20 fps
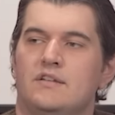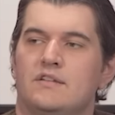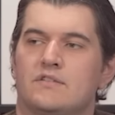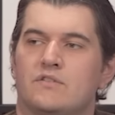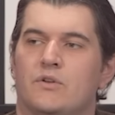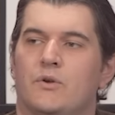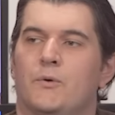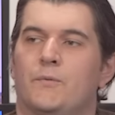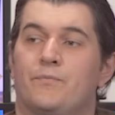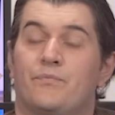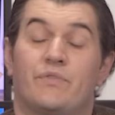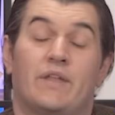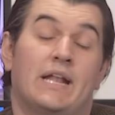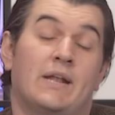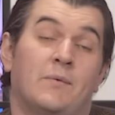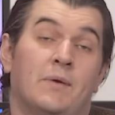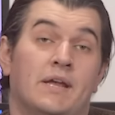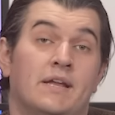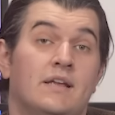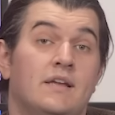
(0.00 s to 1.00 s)
So
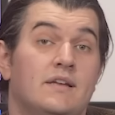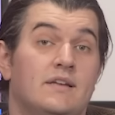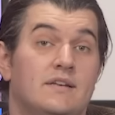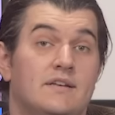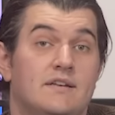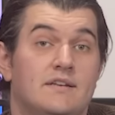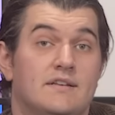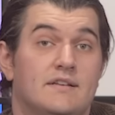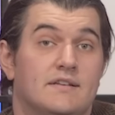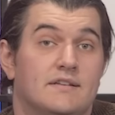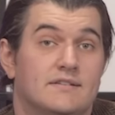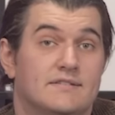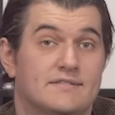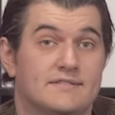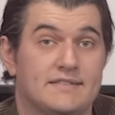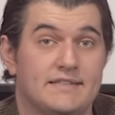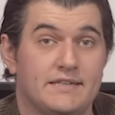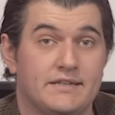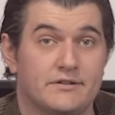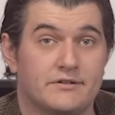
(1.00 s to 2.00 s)
anyway,
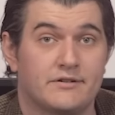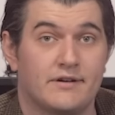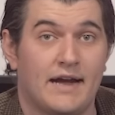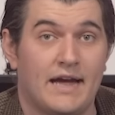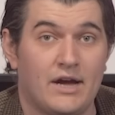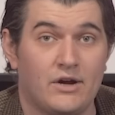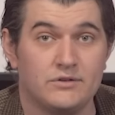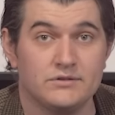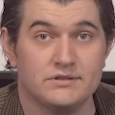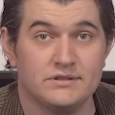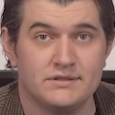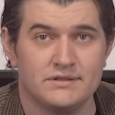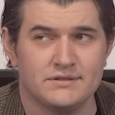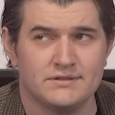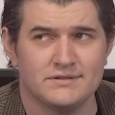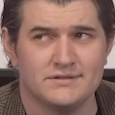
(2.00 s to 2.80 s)
see you around,